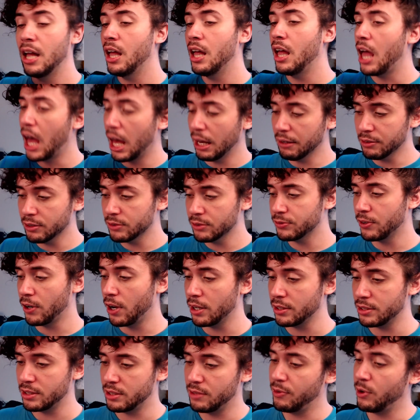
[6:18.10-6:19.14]

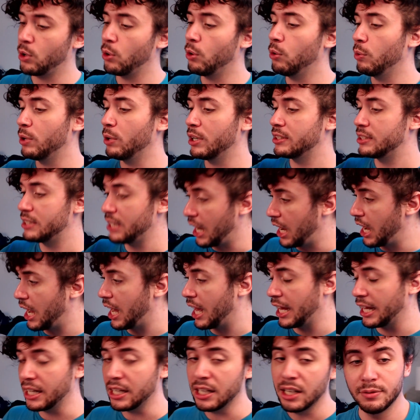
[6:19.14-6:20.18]
Everfrost if I don't want to
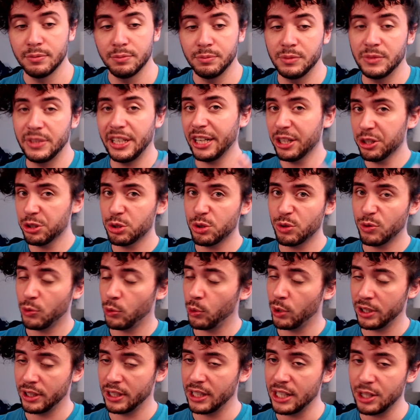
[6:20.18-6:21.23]
die, Landers if you
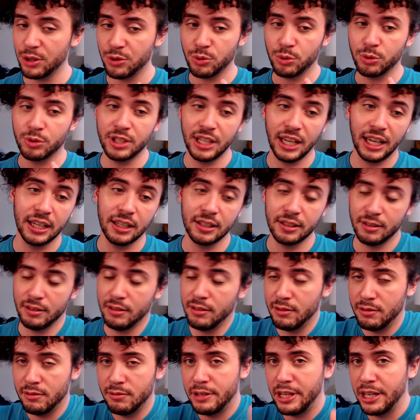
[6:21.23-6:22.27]
want to eat through tanks,
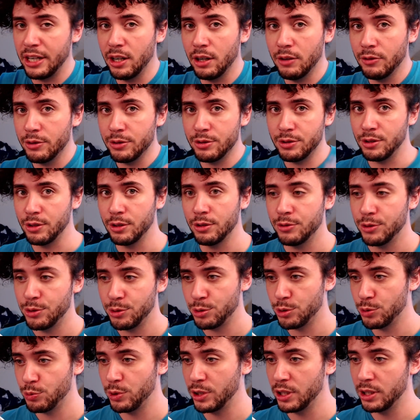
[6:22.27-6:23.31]
and Night Harvester if you
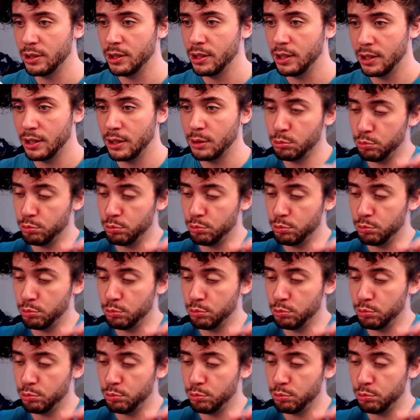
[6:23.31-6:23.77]
just want to like